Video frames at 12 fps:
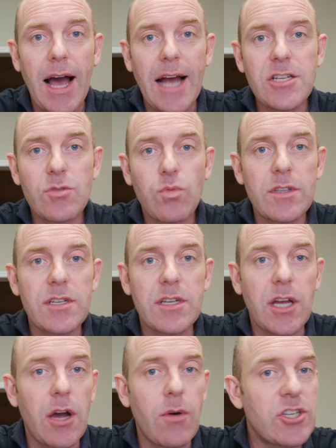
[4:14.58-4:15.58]
I just
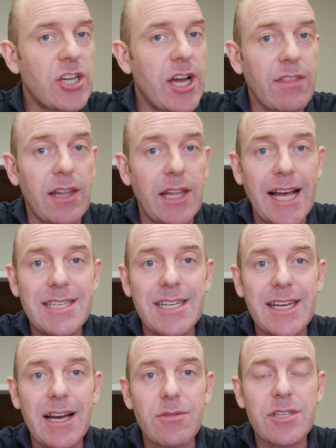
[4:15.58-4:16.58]
wanted to go and check the
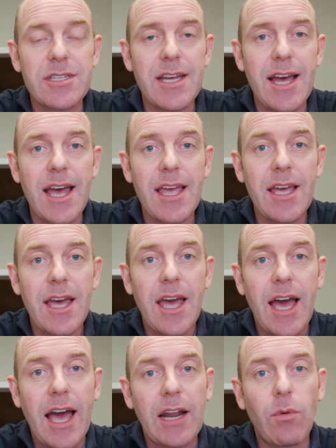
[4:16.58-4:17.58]
lighting out today,
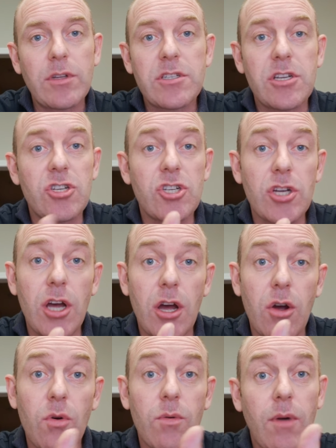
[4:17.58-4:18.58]
and I wanted to
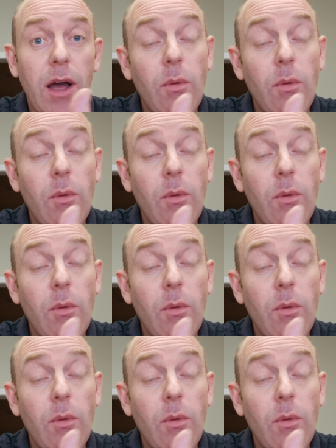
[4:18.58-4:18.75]
show